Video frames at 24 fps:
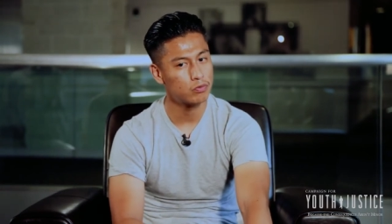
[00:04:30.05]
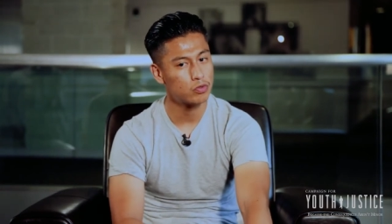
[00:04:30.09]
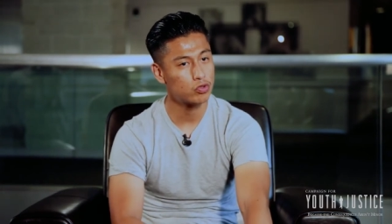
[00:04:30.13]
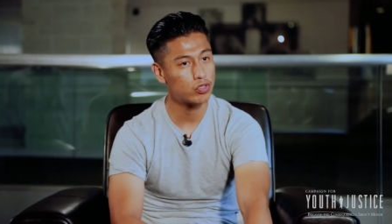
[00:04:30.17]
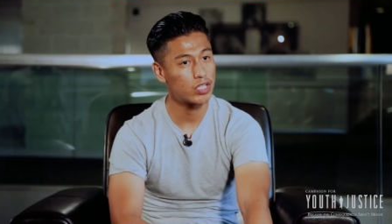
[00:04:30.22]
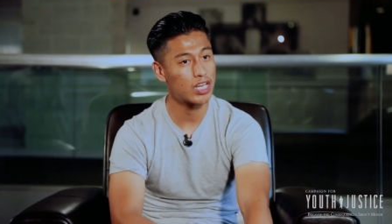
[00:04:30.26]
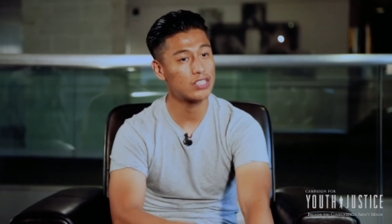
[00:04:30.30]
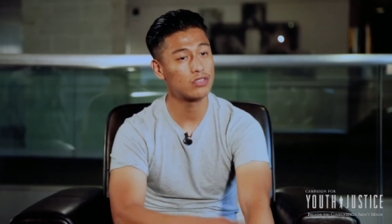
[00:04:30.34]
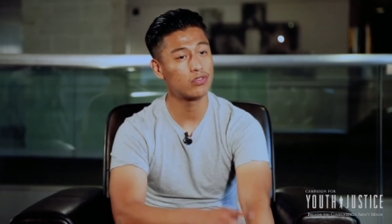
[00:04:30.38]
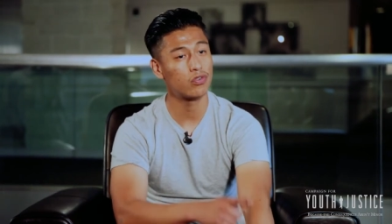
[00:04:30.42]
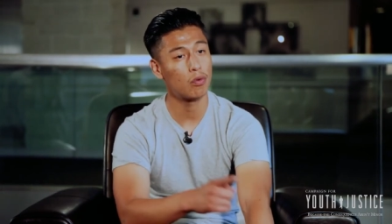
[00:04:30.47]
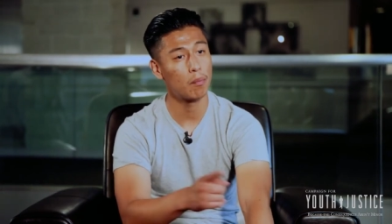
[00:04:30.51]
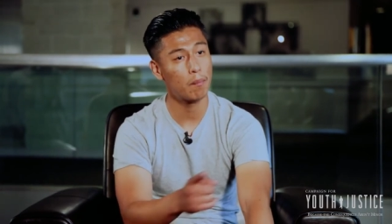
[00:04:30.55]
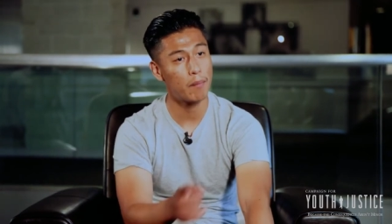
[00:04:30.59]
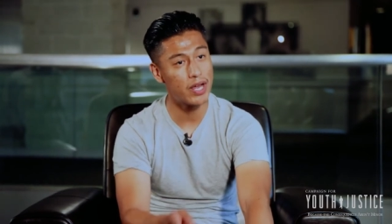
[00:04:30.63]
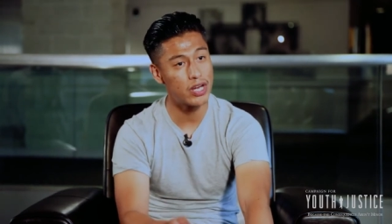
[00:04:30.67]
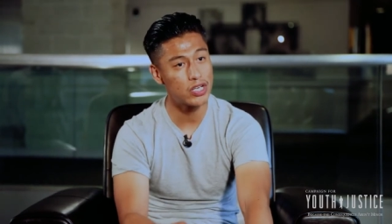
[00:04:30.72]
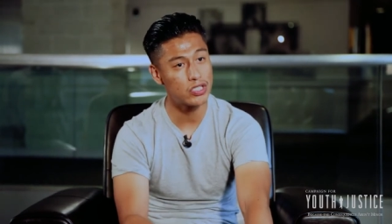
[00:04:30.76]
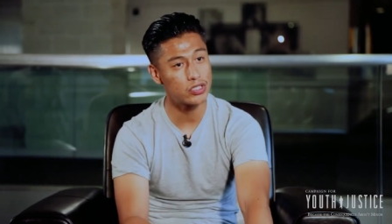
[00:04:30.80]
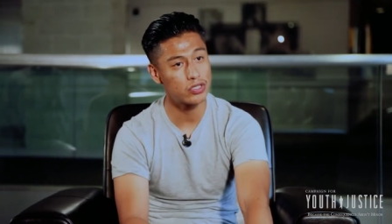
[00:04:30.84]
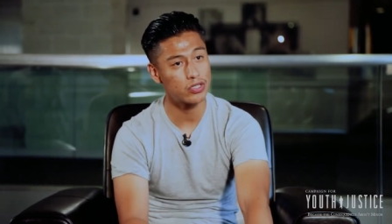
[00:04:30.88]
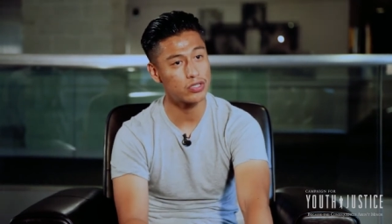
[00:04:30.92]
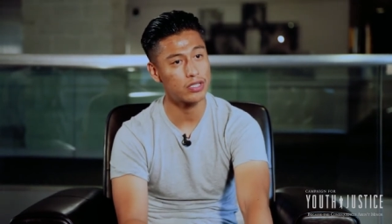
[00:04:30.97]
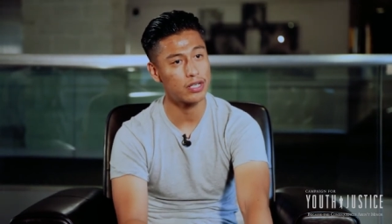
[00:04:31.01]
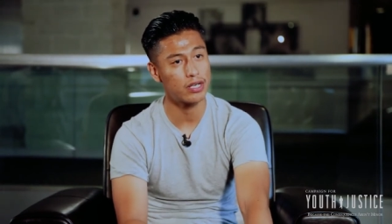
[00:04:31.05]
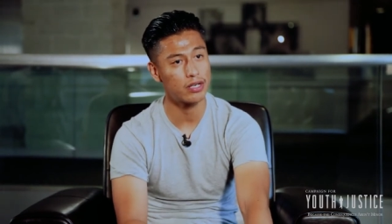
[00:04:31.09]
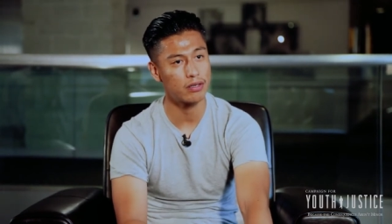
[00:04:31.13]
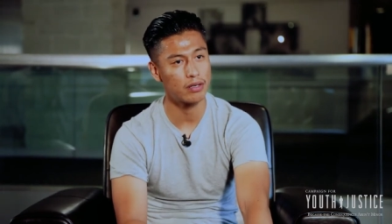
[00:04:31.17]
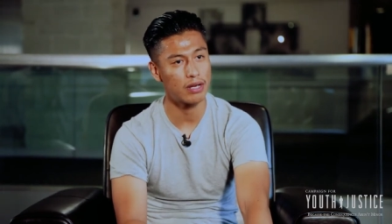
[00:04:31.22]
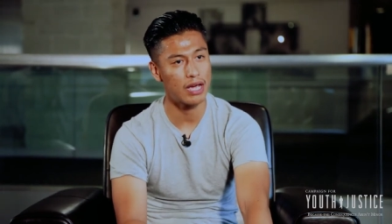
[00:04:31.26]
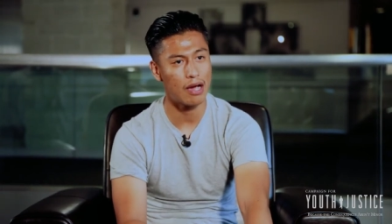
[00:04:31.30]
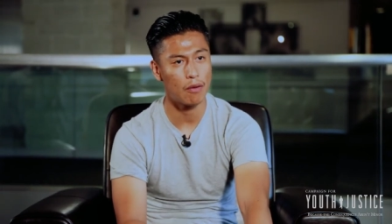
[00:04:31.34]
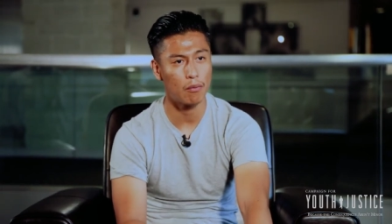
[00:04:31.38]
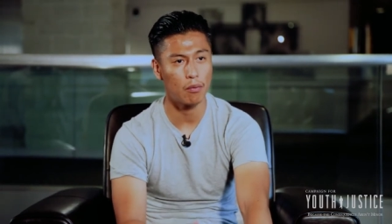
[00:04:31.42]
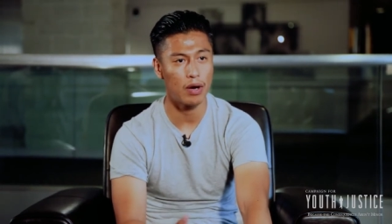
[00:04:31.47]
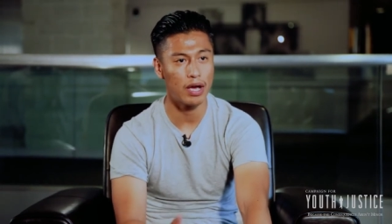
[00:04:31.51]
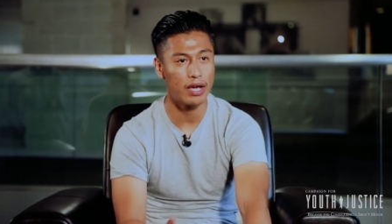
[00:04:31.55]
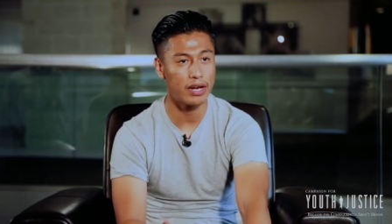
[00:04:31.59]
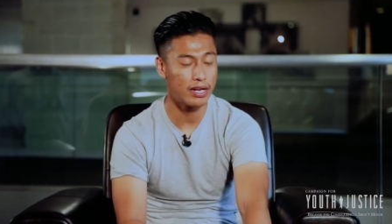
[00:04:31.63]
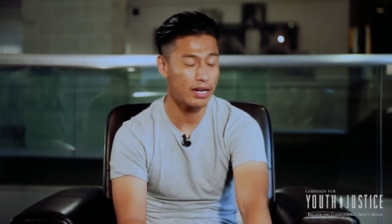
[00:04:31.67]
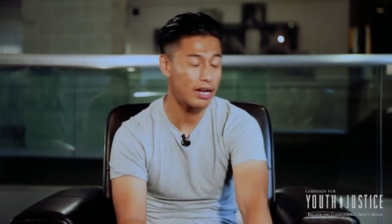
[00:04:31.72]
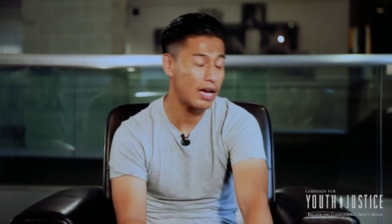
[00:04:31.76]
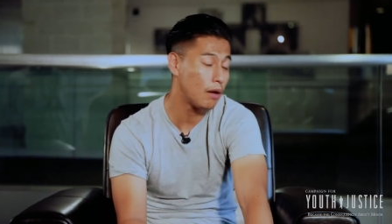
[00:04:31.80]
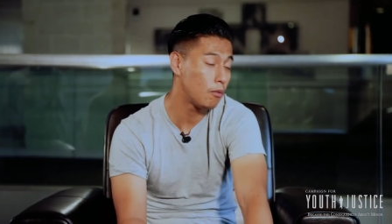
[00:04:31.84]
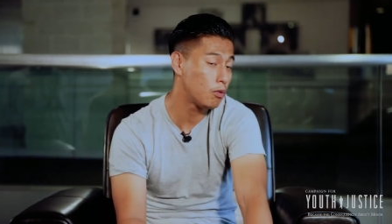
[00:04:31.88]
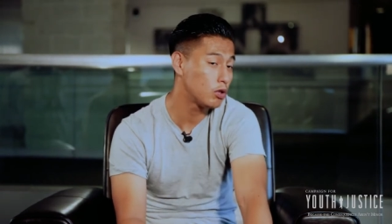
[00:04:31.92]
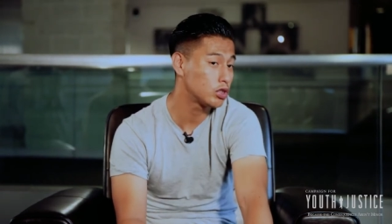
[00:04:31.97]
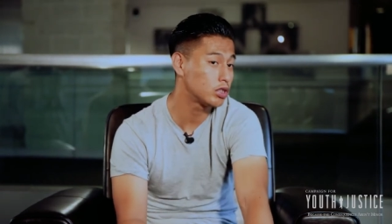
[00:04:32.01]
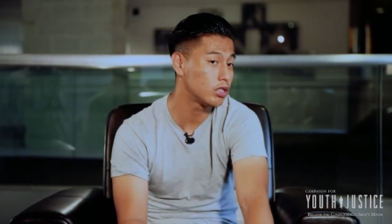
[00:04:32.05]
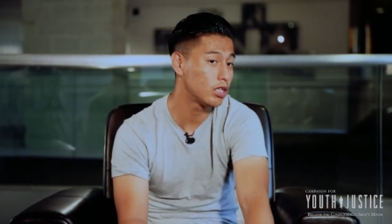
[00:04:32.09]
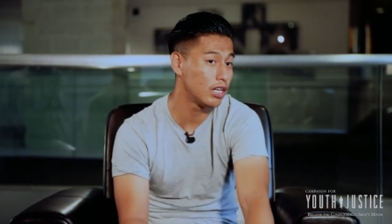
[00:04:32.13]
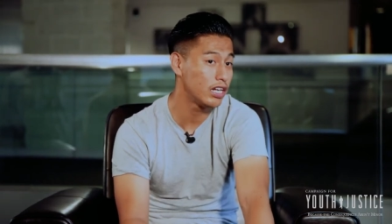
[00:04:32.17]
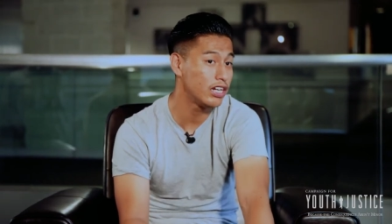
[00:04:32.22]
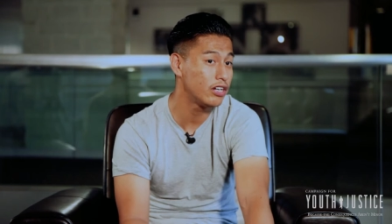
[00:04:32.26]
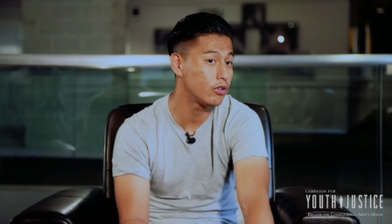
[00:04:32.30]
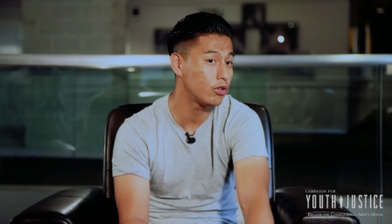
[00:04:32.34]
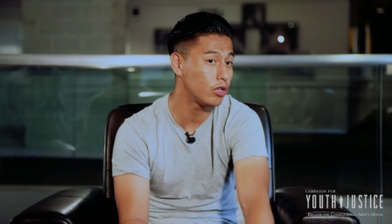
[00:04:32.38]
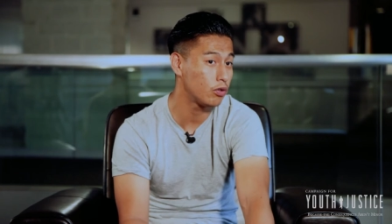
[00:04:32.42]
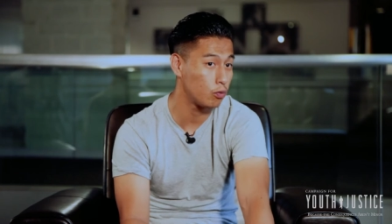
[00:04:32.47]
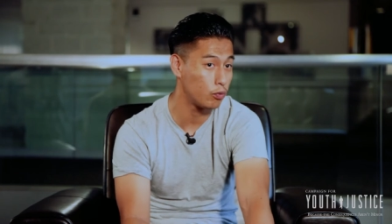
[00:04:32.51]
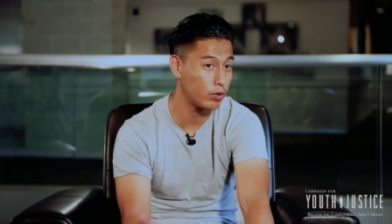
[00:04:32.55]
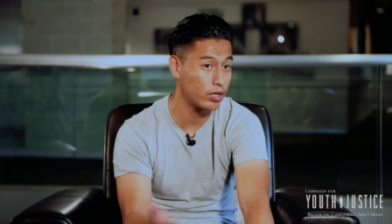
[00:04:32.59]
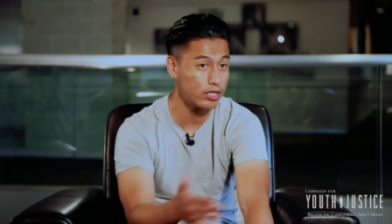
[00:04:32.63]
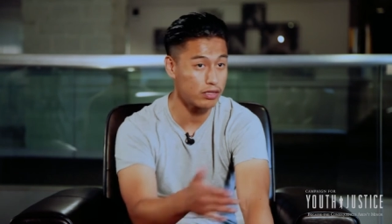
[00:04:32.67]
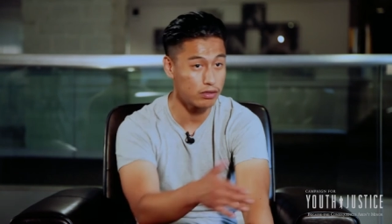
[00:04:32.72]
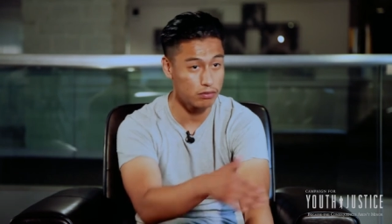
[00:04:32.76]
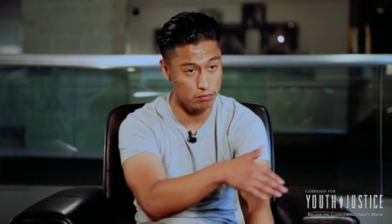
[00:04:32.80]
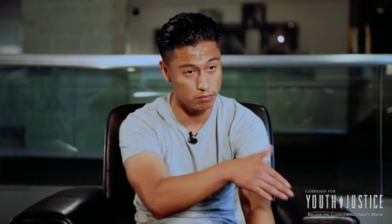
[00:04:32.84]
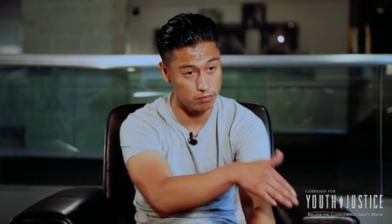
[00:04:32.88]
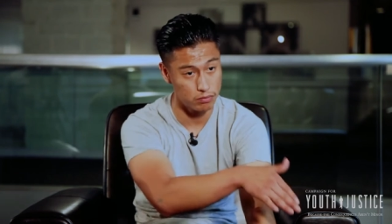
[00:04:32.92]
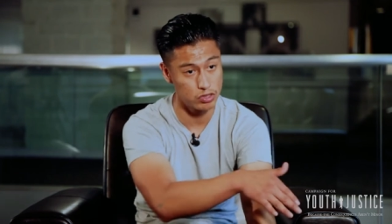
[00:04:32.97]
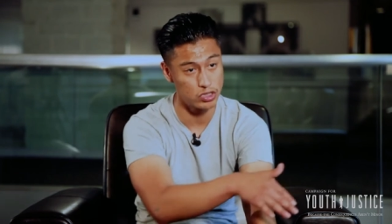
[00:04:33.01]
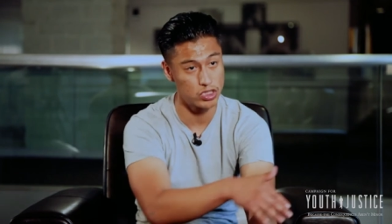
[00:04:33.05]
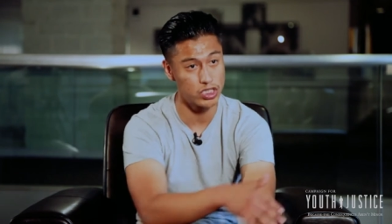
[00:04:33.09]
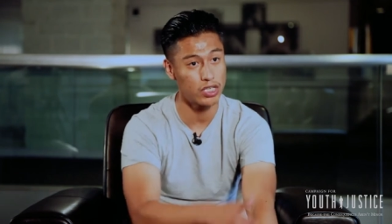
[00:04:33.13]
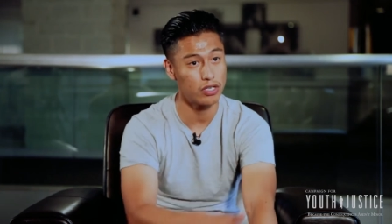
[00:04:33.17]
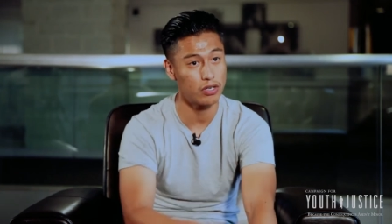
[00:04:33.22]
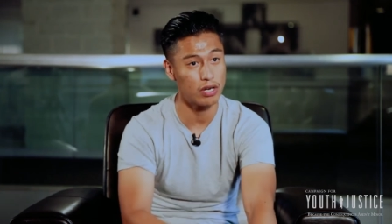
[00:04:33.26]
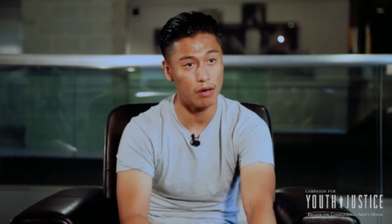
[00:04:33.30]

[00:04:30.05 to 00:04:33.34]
transformation and and I was a leader within jail.